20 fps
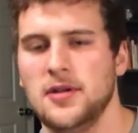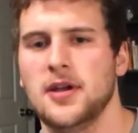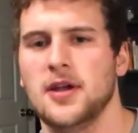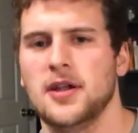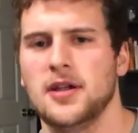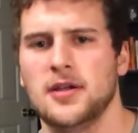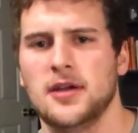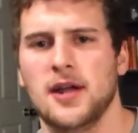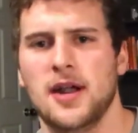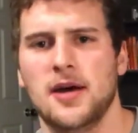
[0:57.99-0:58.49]

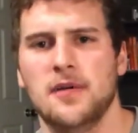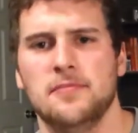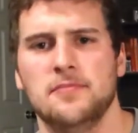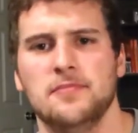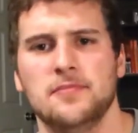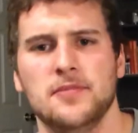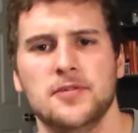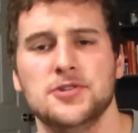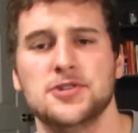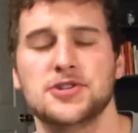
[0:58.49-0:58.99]
you gotta
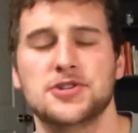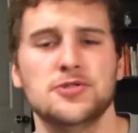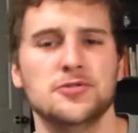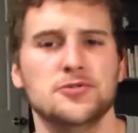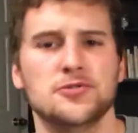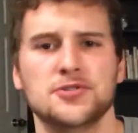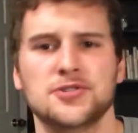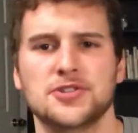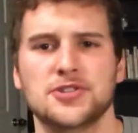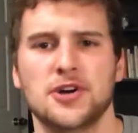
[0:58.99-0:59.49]
just
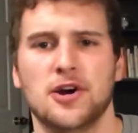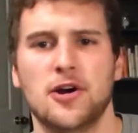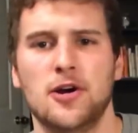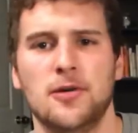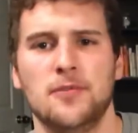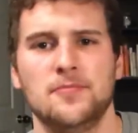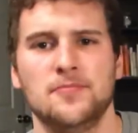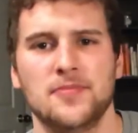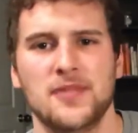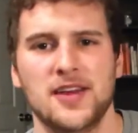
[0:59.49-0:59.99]
Google
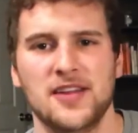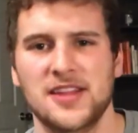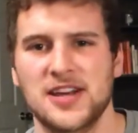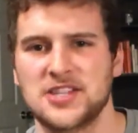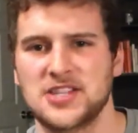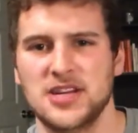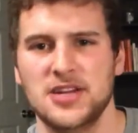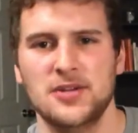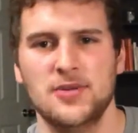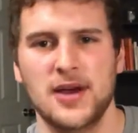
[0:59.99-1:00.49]
STAR, and
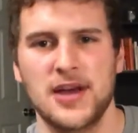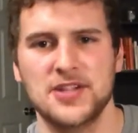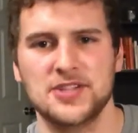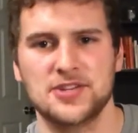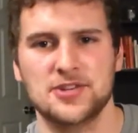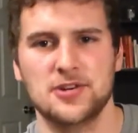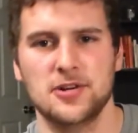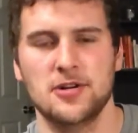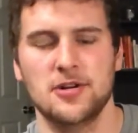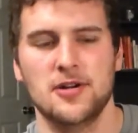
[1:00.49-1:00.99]
that's how you
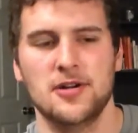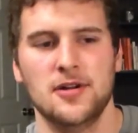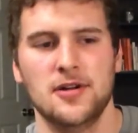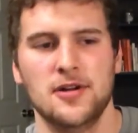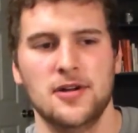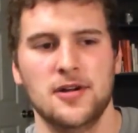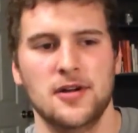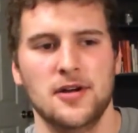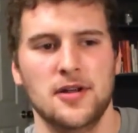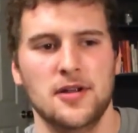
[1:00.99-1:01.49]
answer
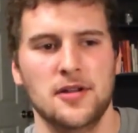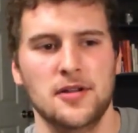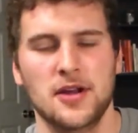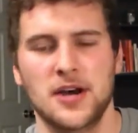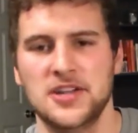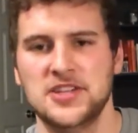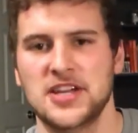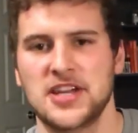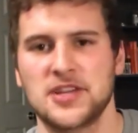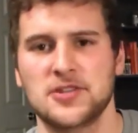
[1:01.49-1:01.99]

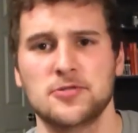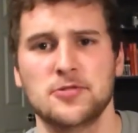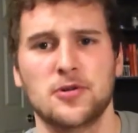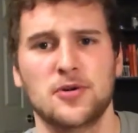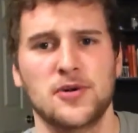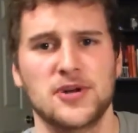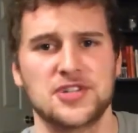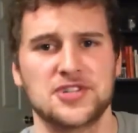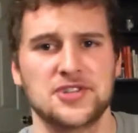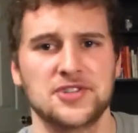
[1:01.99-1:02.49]
non-technical
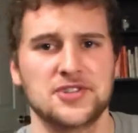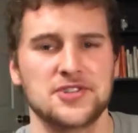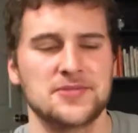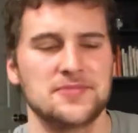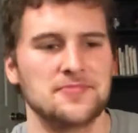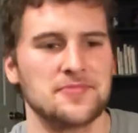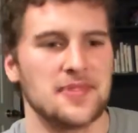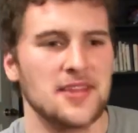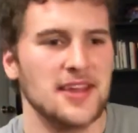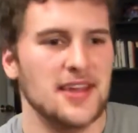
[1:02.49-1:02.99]
questions.
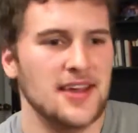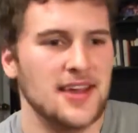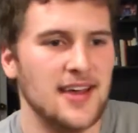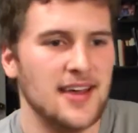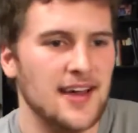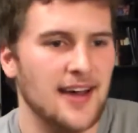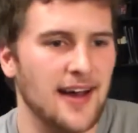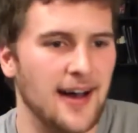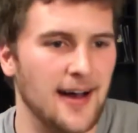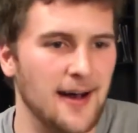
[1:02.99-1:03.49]

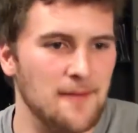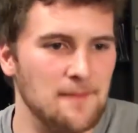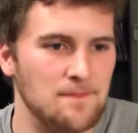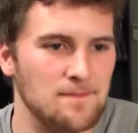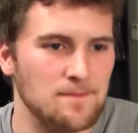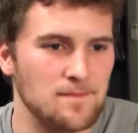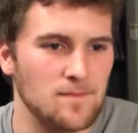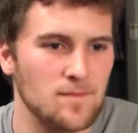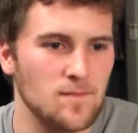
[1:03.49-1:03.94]
Um,